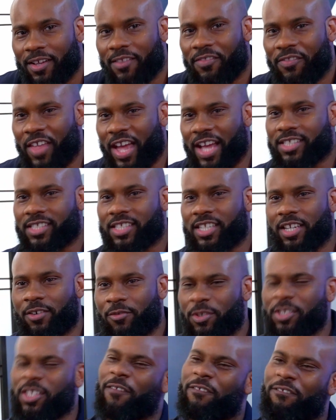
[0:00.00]
That's
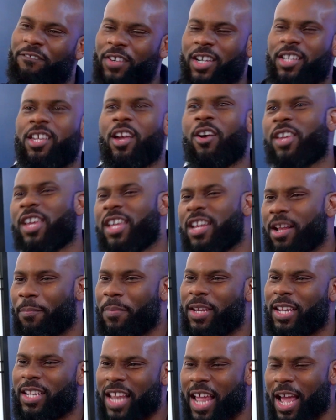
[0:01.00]
it. What the fuck y'all getting
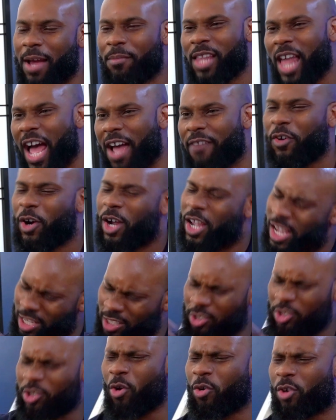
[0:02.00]
up in the damn line for? He's
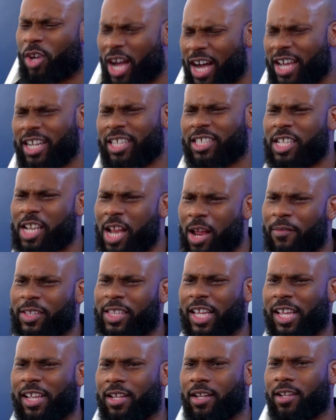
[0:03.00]
just gonna cut us and
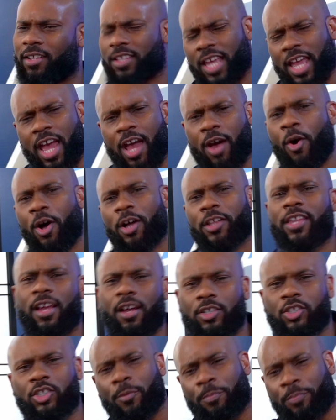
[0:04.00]
everything. Yeah, what the
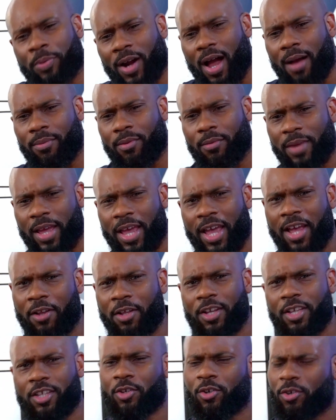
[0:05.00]
hell's your problem,
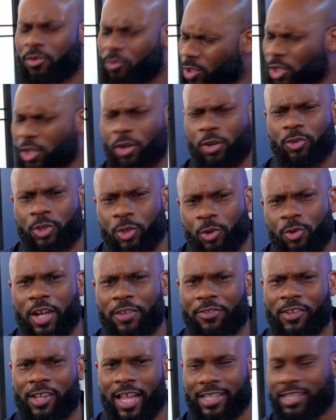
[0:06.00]
man? Yeah. You don't do
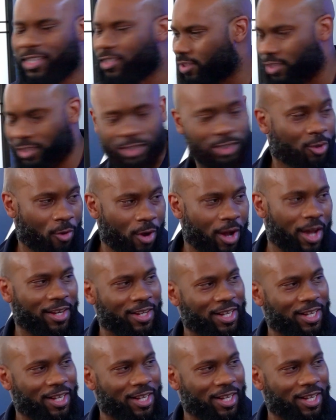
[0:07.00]
nothing like. She's quiet.